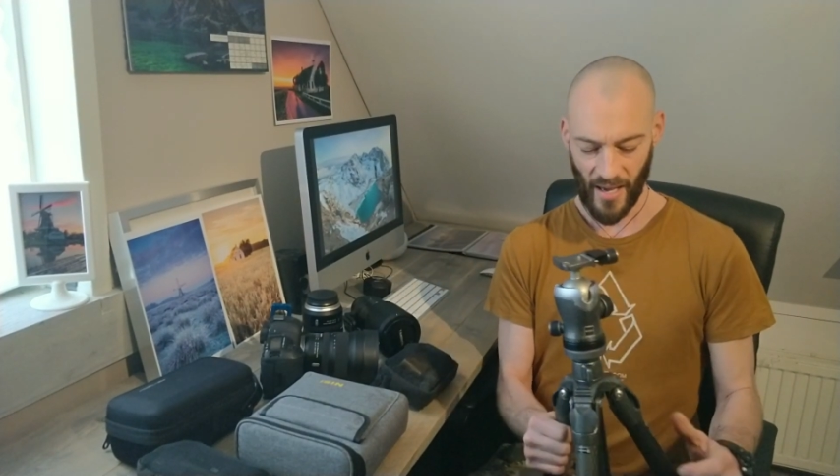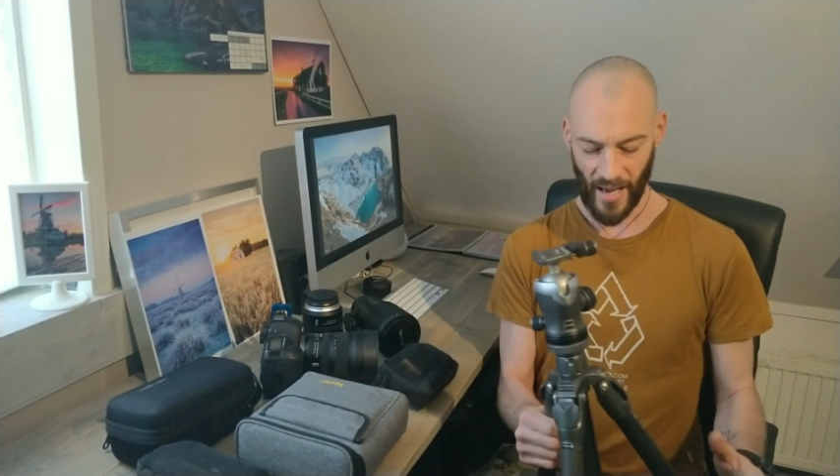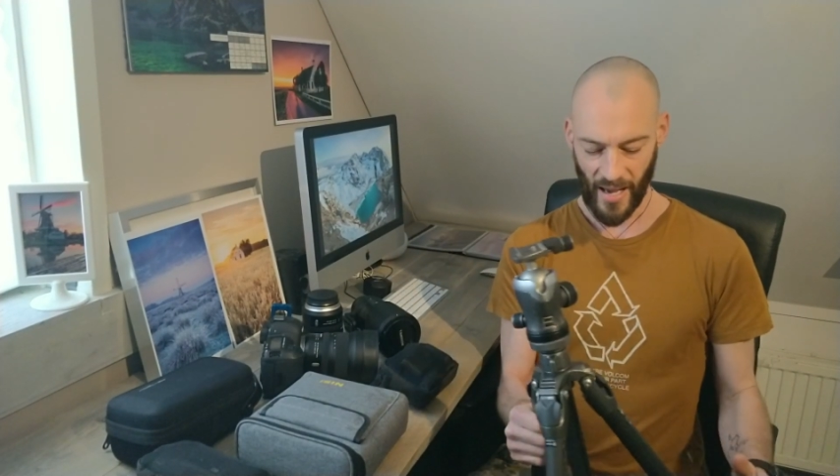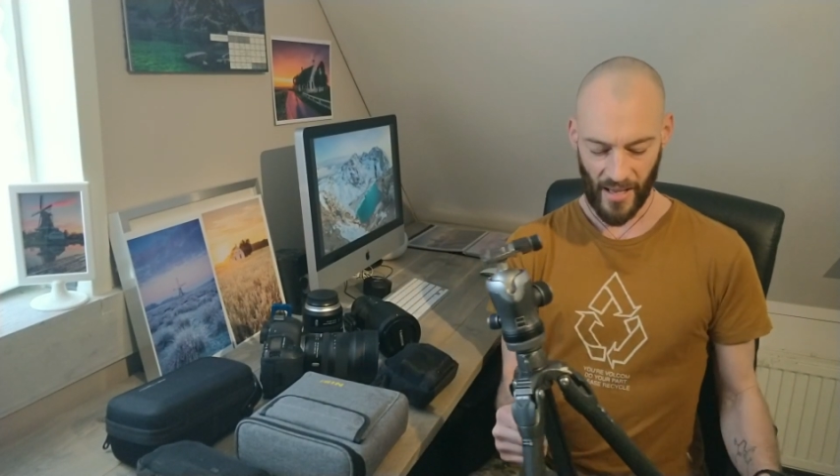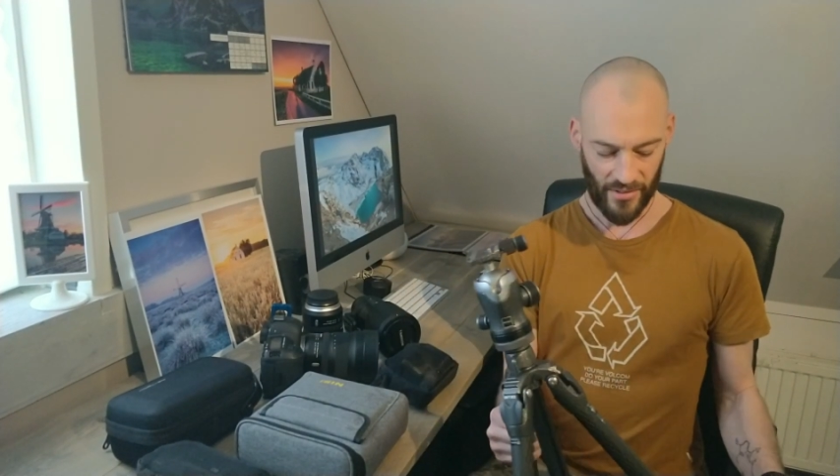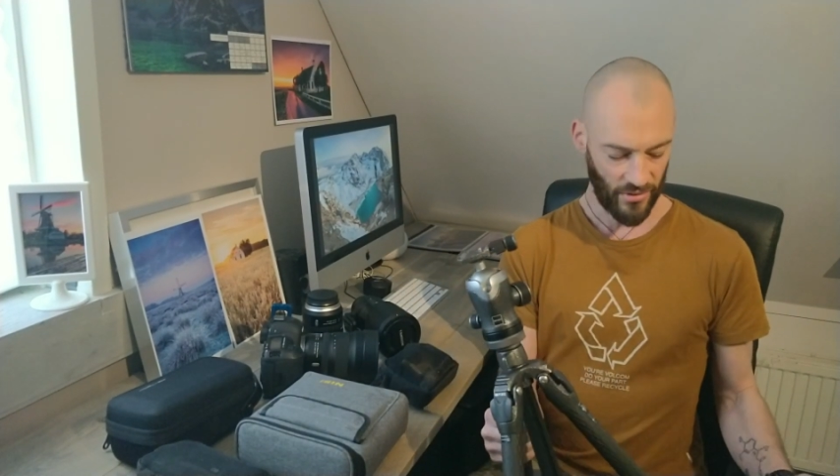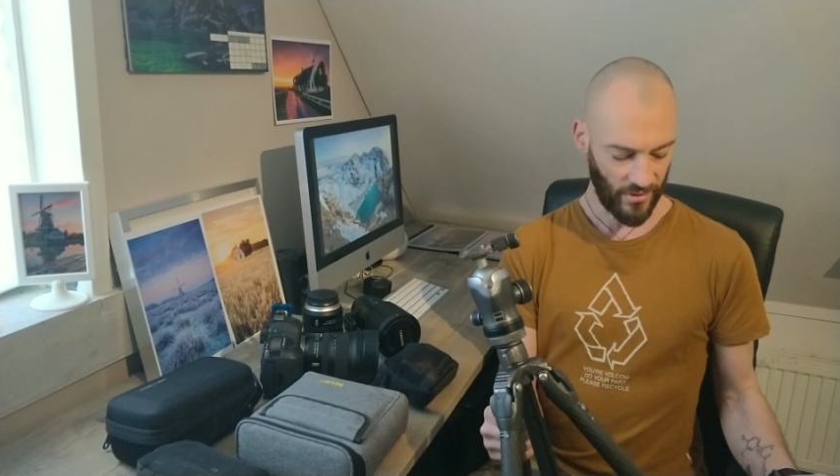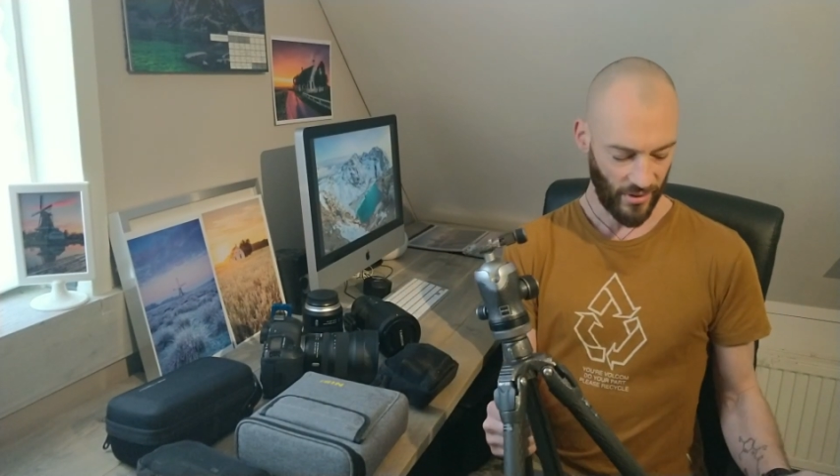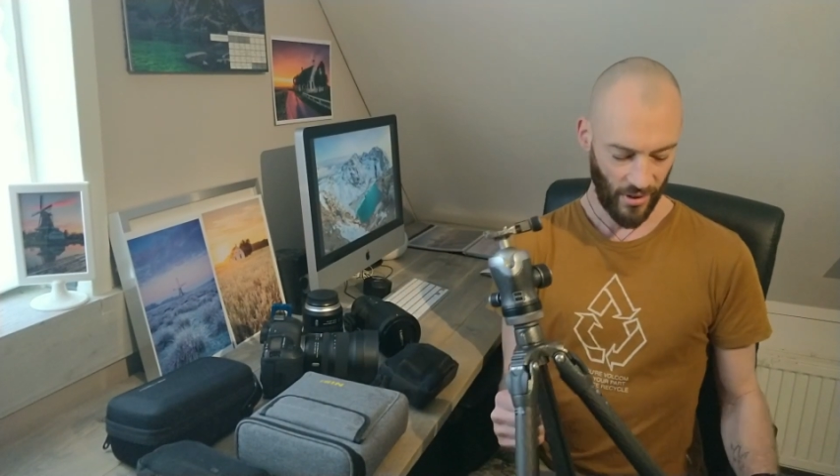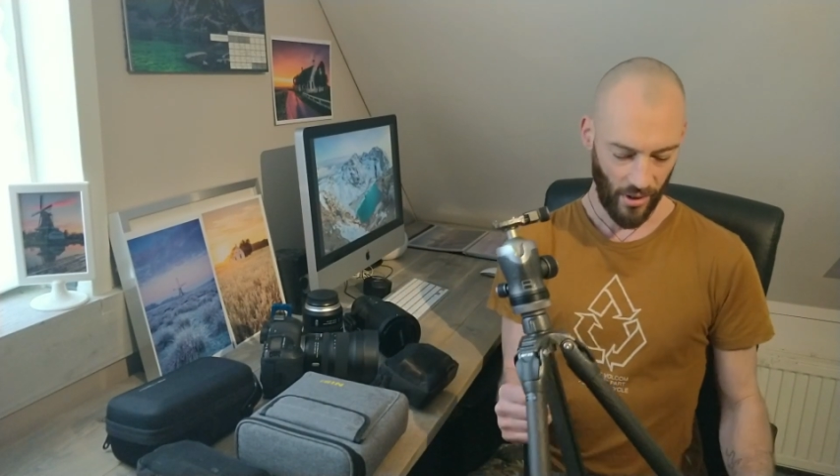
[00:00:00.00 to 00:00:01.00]

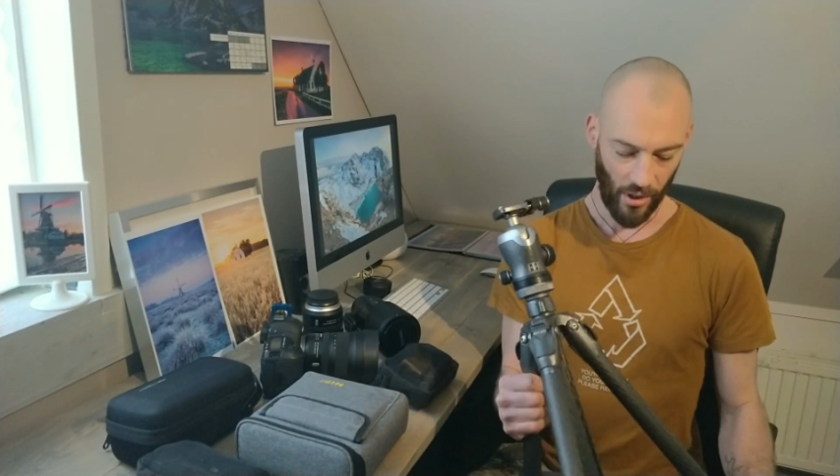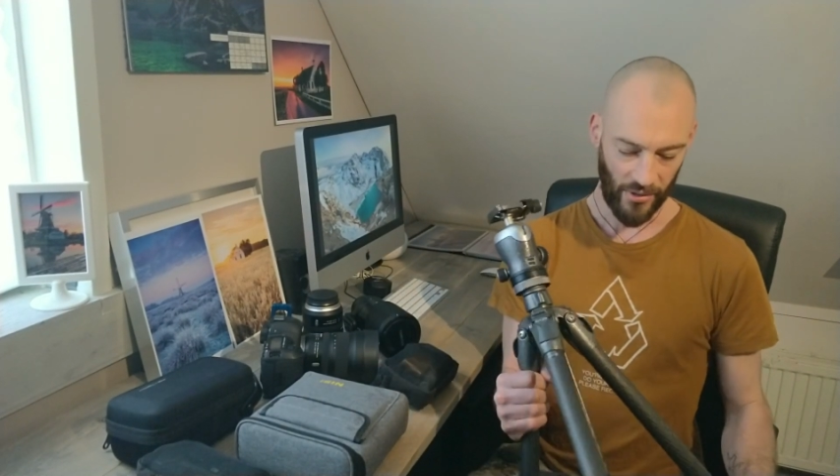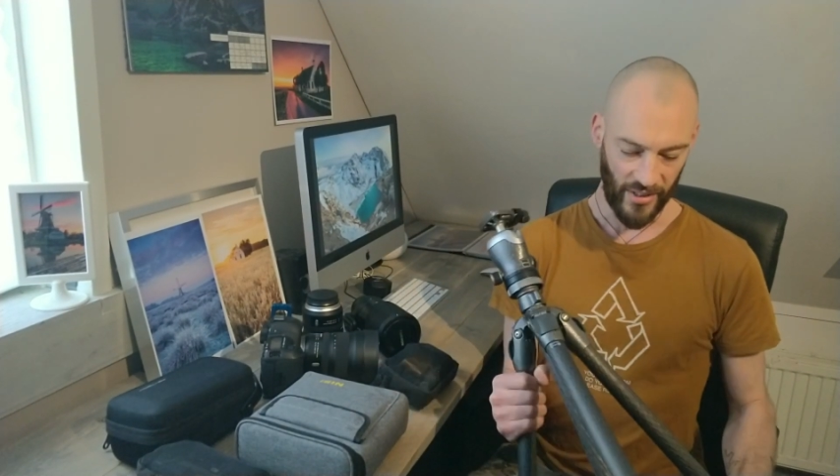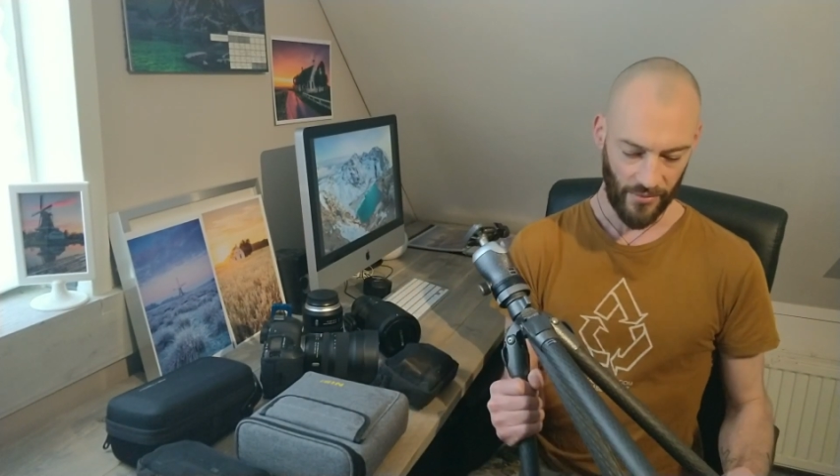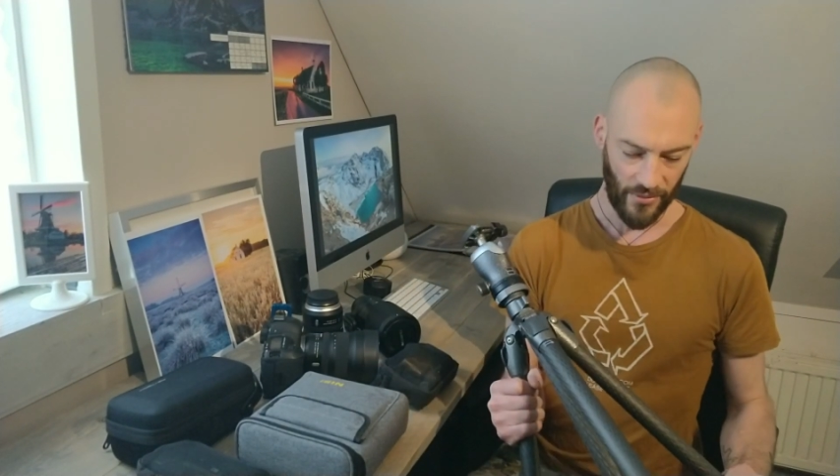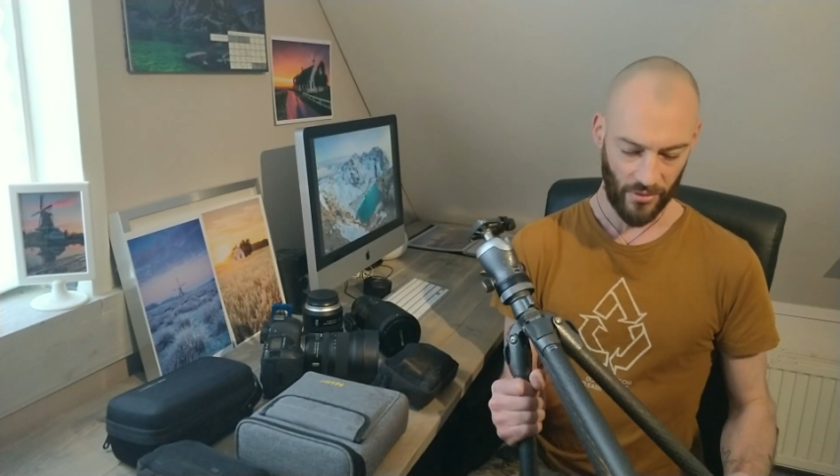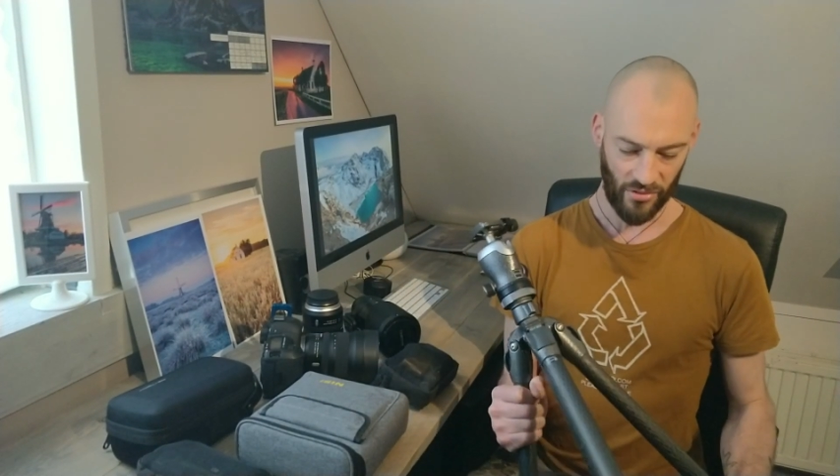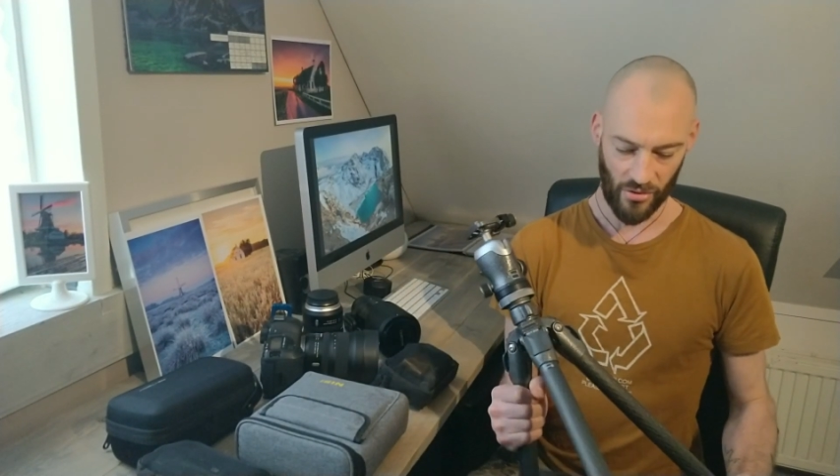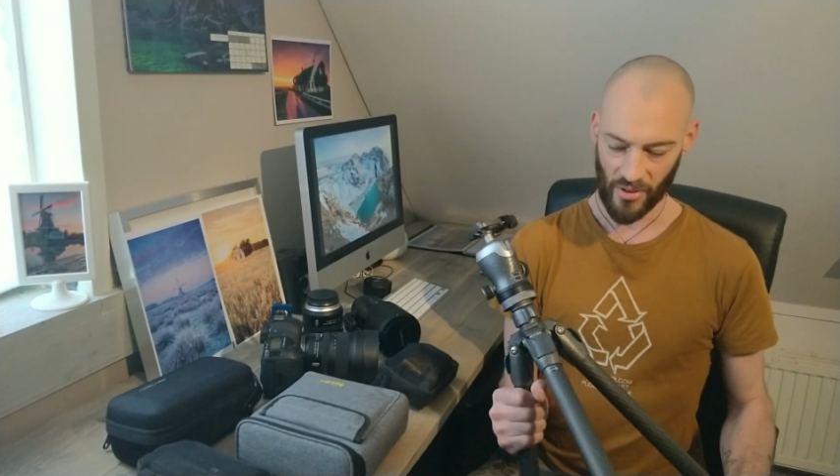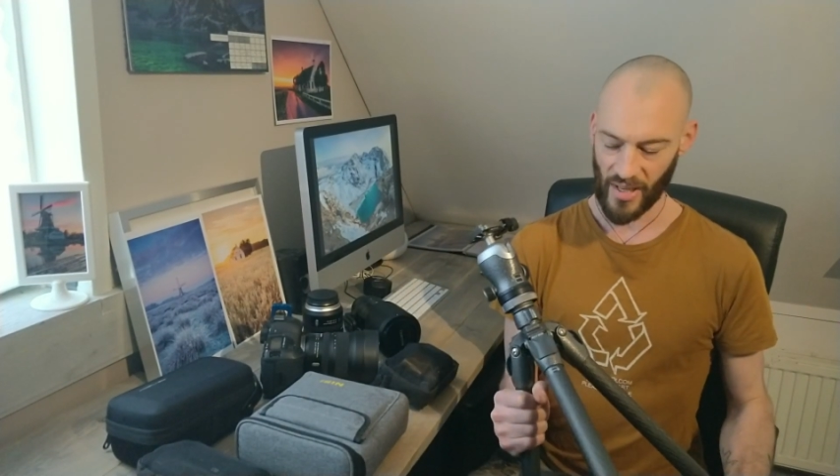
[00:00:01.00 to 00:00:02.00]
and uneven
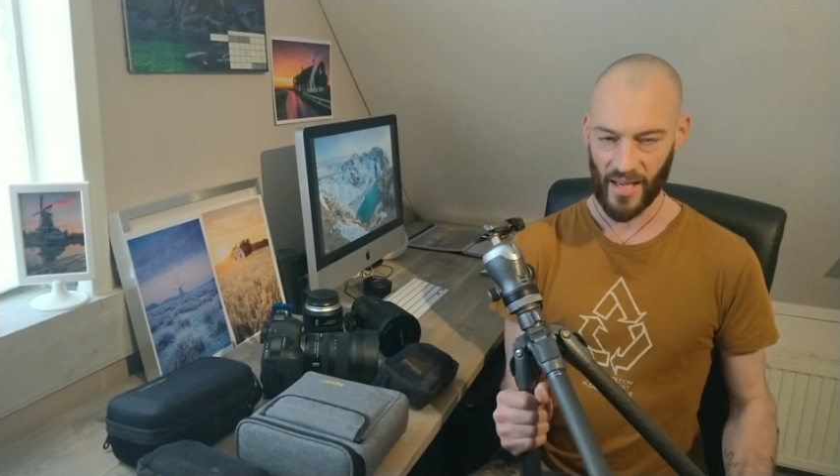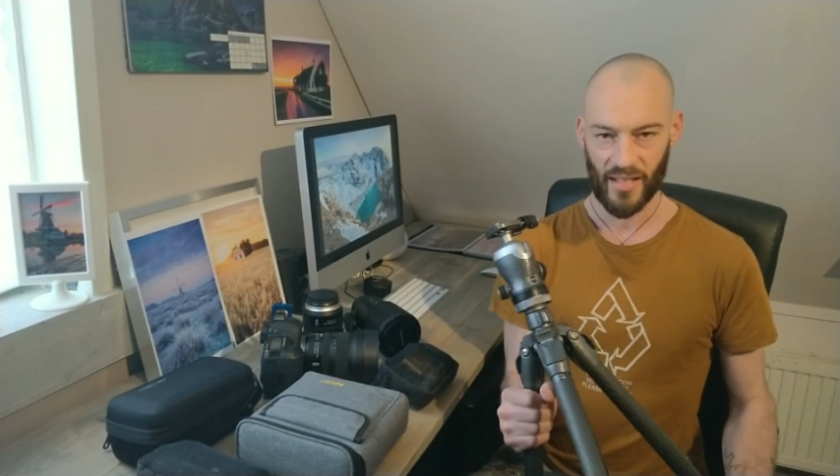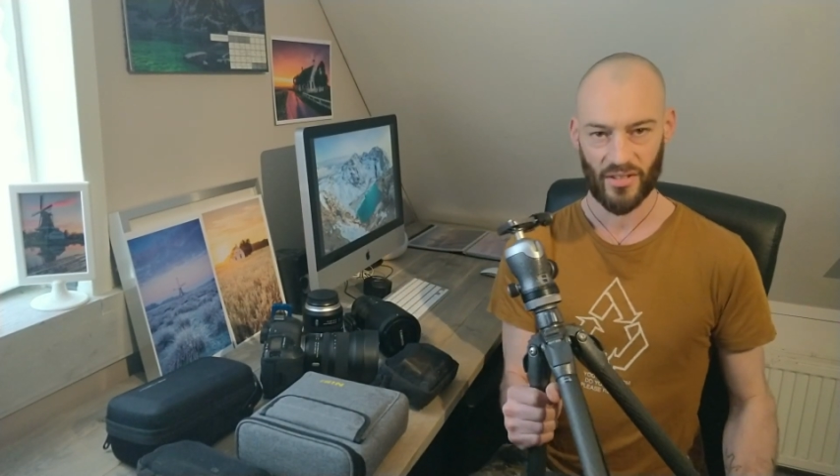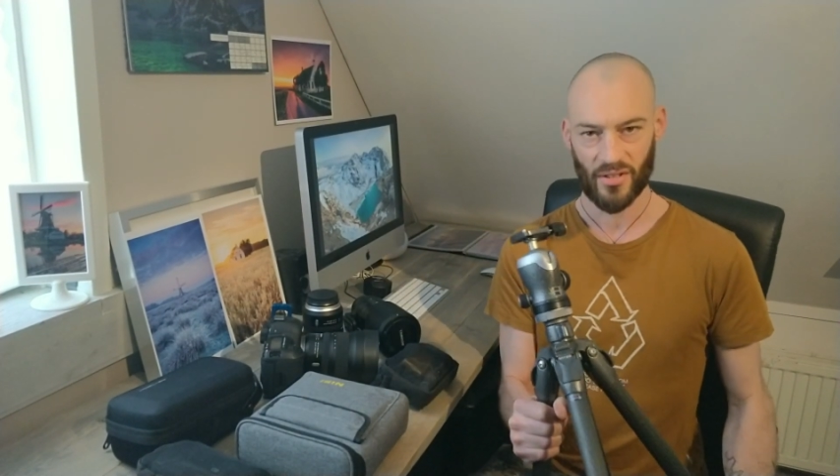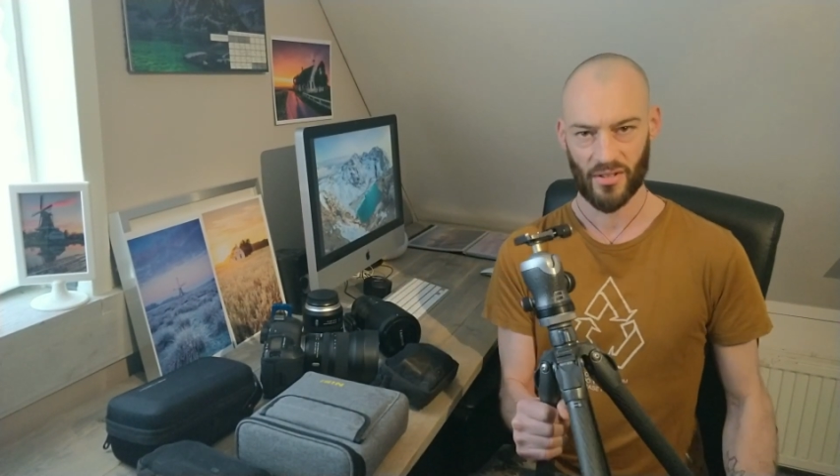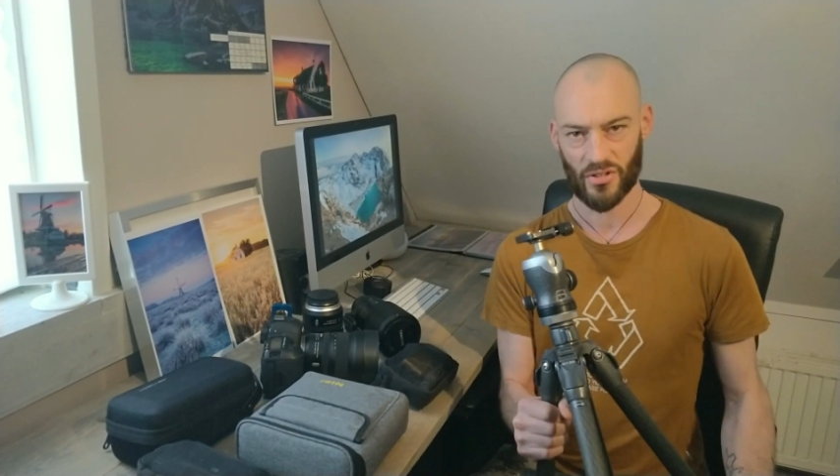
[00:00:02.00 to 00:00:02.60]
terrain,